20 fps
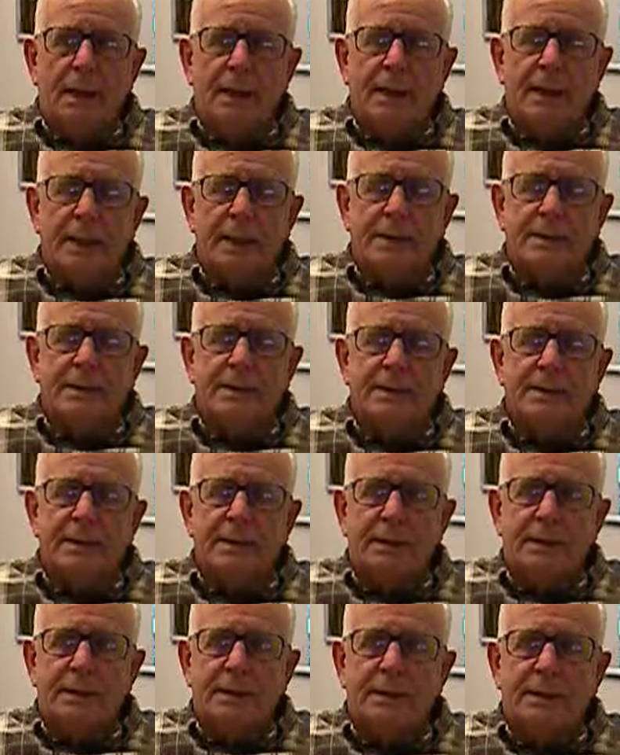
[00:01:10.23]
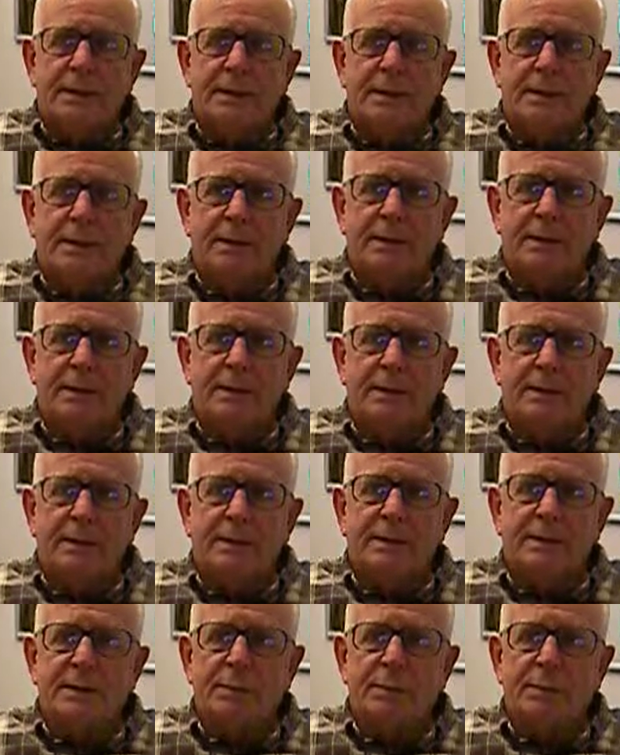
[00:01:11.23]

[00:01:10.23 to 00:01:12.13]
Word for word: I guess the uh, the